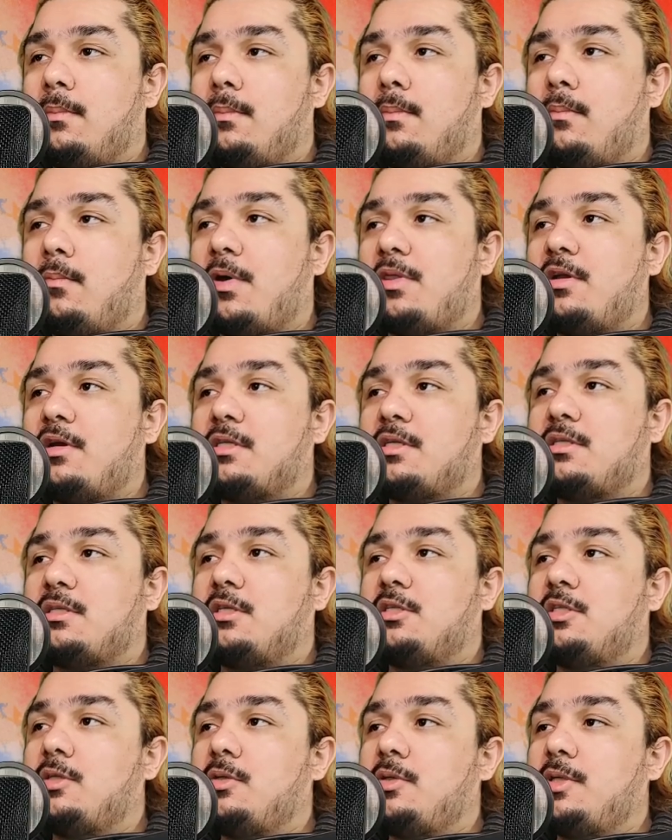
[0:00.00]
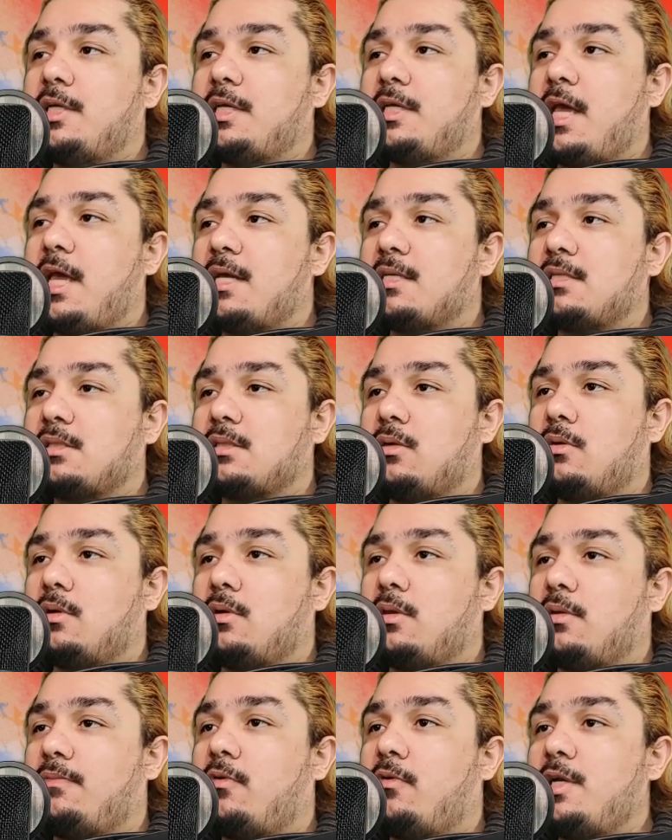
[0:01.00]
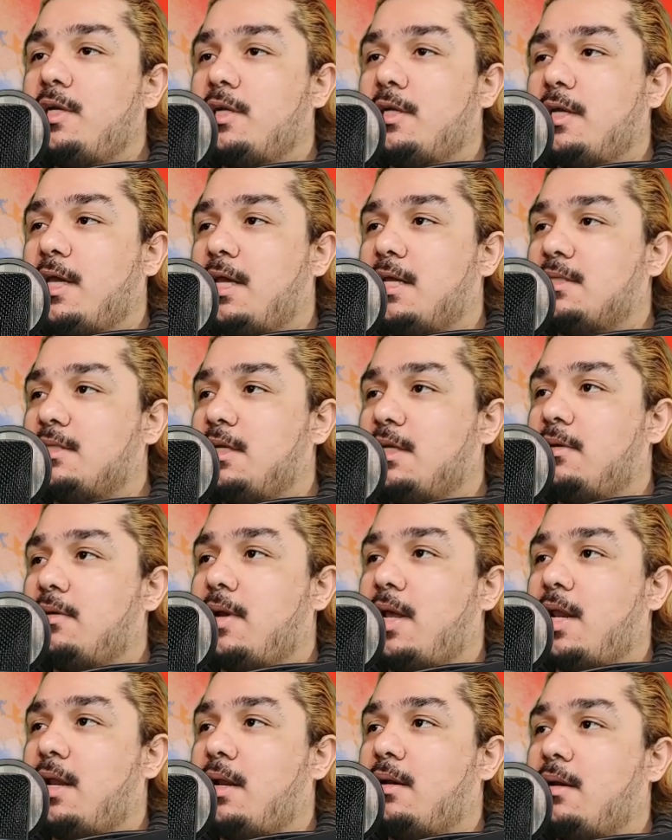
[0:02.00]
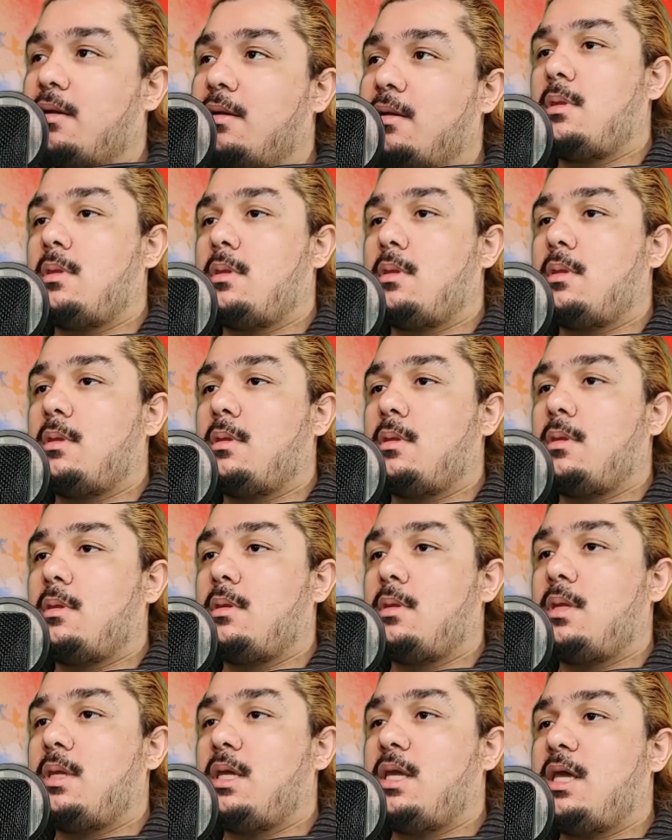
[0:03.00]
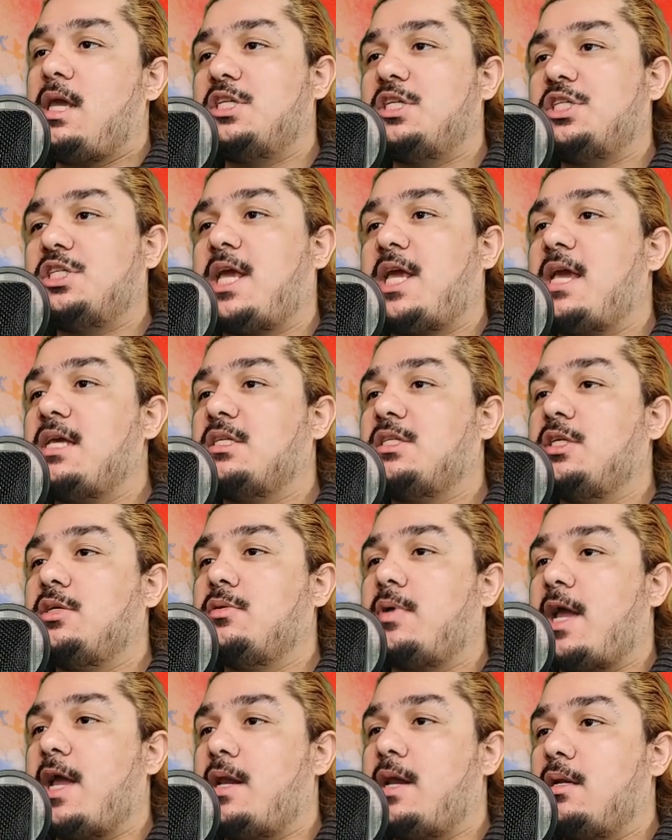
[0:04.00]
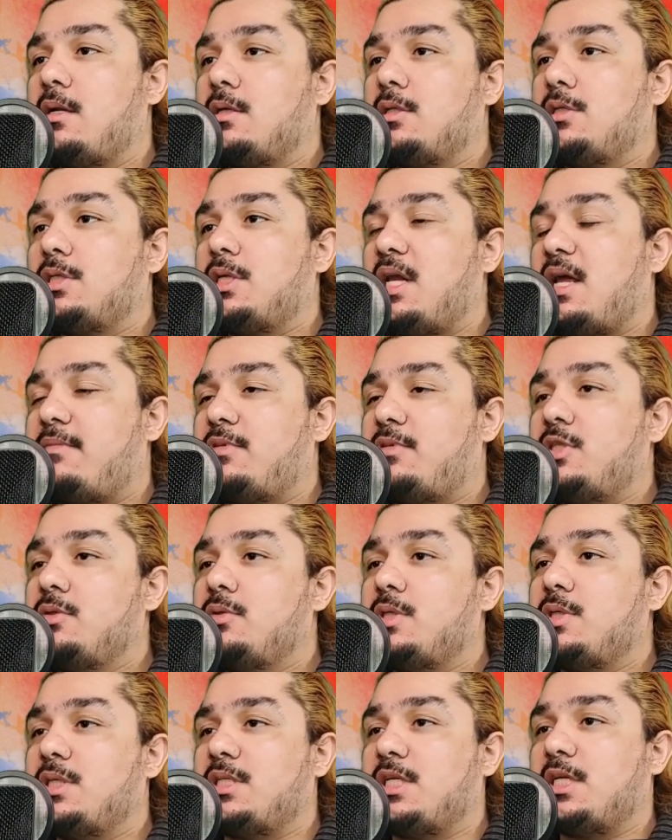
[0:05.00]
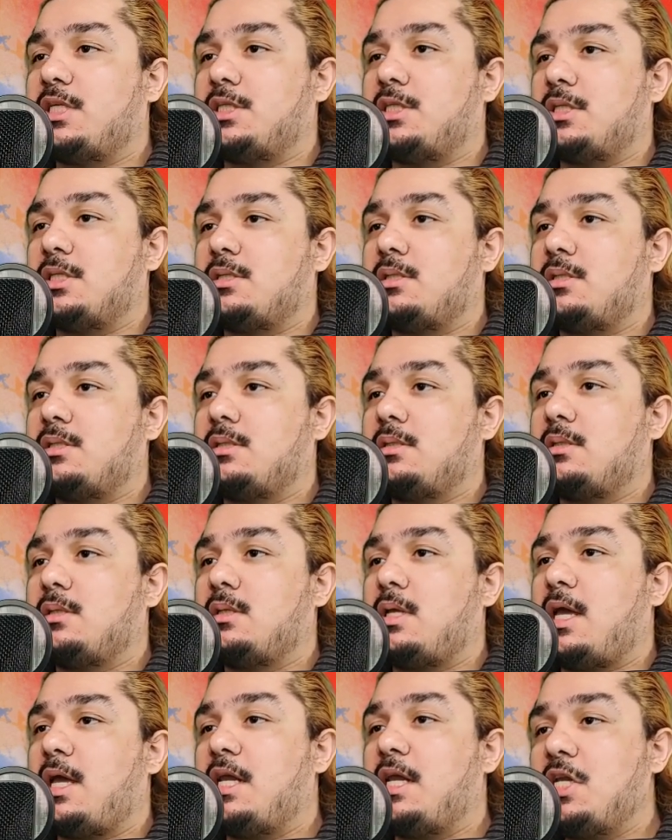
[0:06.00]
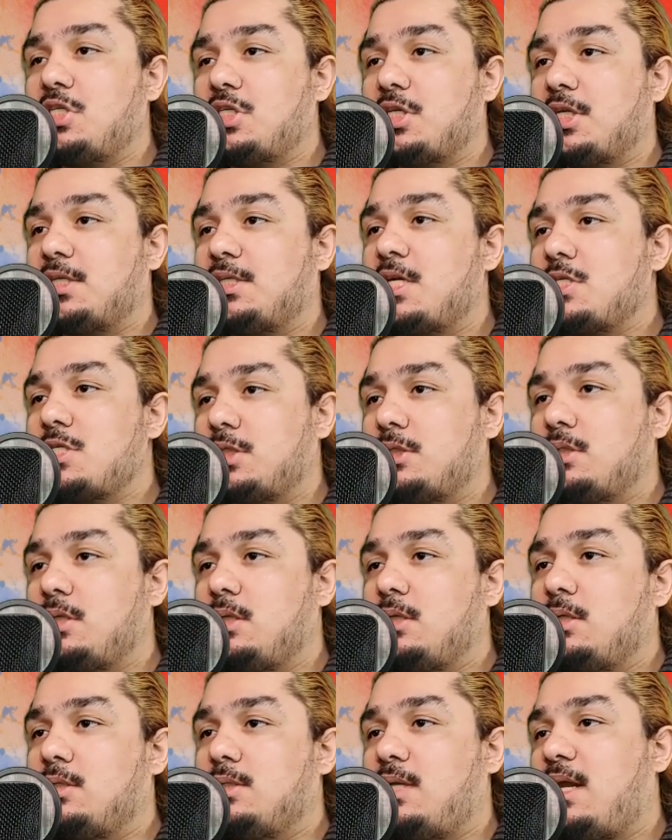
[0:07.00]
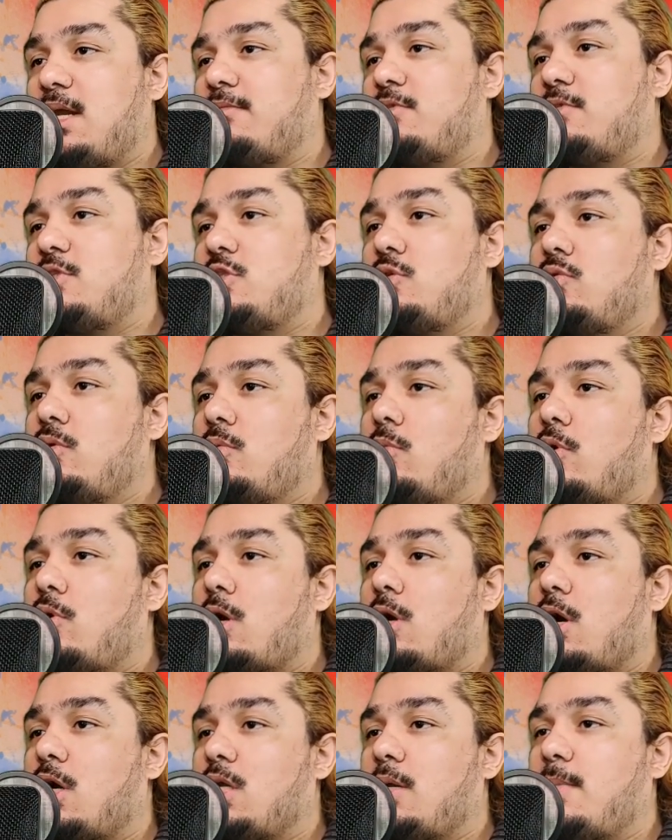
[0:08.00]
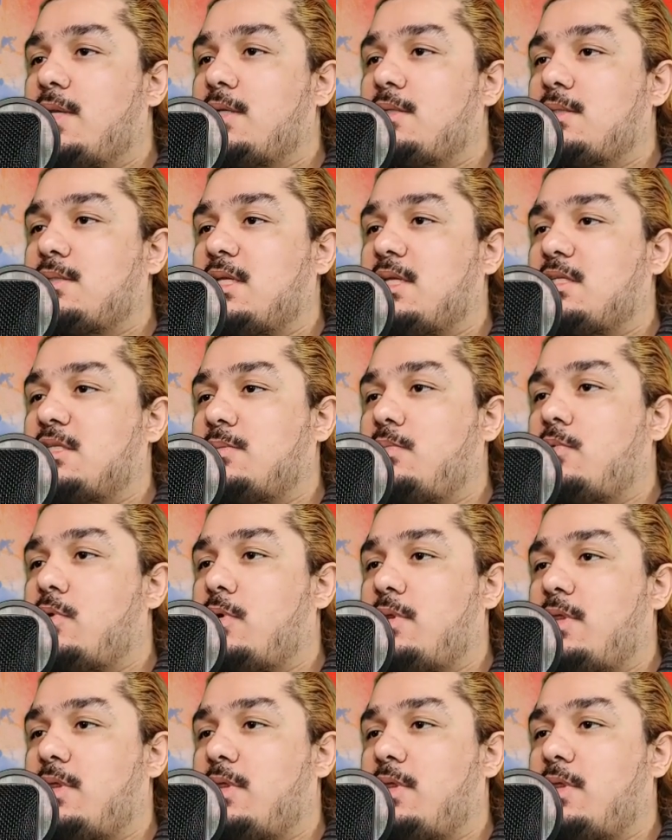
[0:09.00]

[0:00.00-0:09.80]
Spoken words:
Whether it's the 2-year case or the 4-year case that you're writing, each case you write should have 2 contentions, and each contention should have 2 or more arguments that support